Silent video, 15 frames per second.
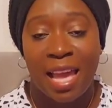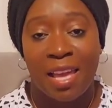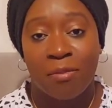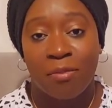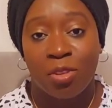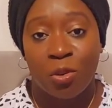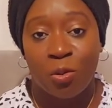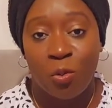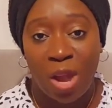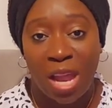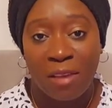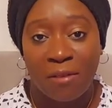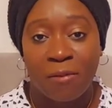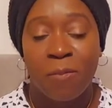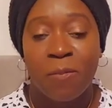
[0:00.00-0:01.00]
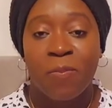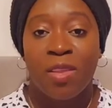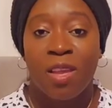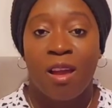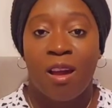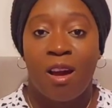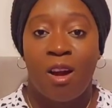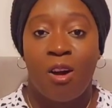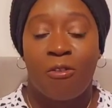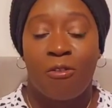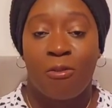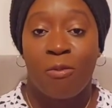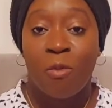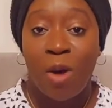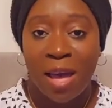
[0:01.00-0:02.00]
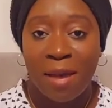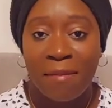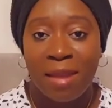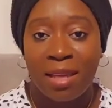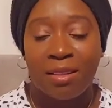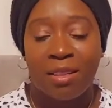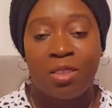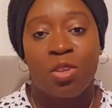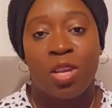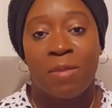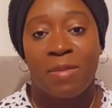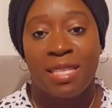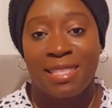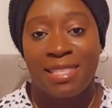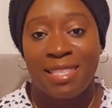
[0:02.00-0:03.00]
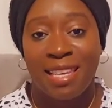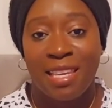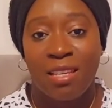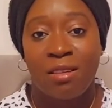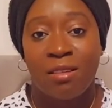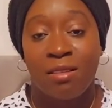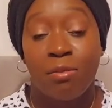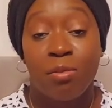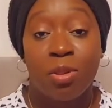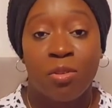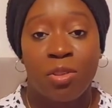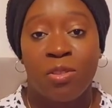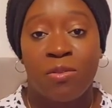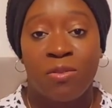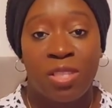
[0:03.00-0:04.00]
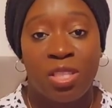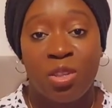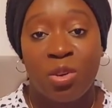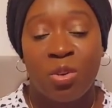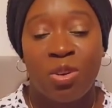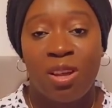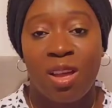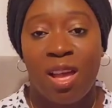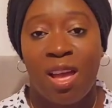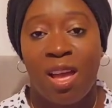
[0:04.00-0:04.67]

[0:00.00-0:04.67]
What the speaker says: I am the wife of Mohammed that you have been seeing in previous video,